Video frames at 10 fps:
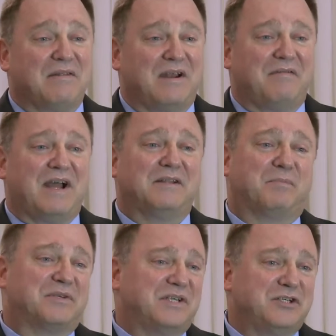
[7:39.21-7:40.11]
that I've had the
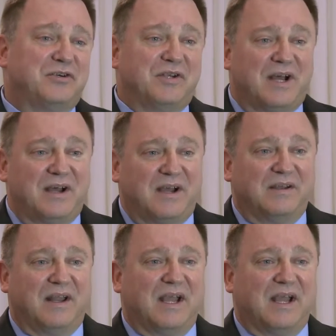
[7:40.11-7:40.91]
procedure done,